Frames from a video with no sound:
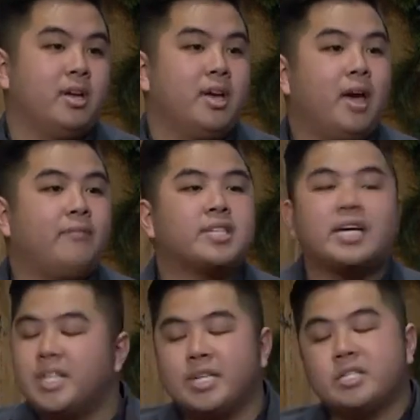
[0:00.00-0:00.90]
If you say
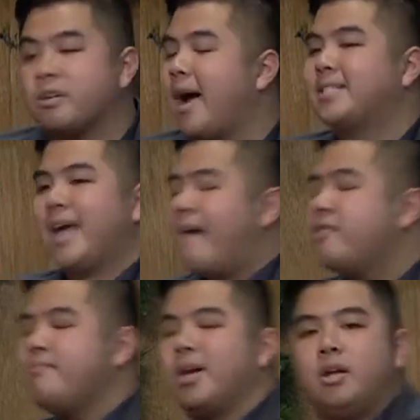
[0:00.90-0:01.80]
Jesus Christ,
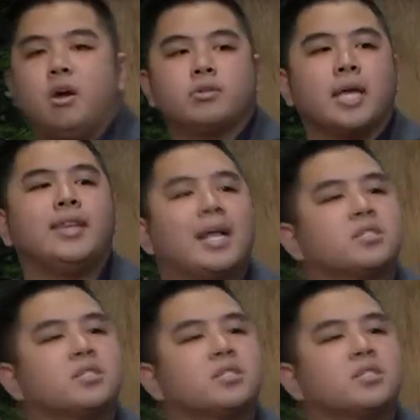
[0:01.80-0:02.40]
everybody knows, and that's the